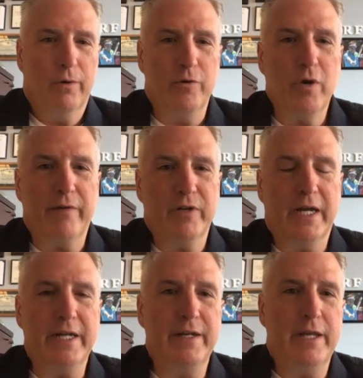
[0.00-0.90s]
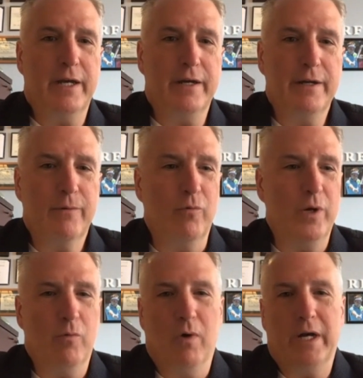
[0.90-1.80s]
You have an idea,
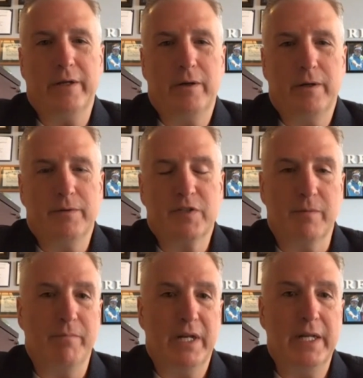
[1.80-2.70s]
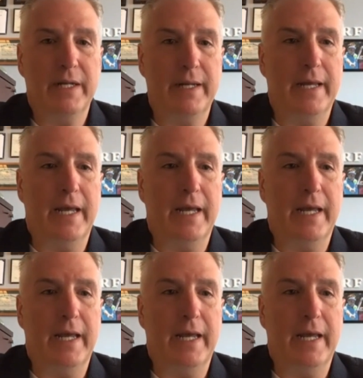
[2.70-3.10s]
we want you to submit it.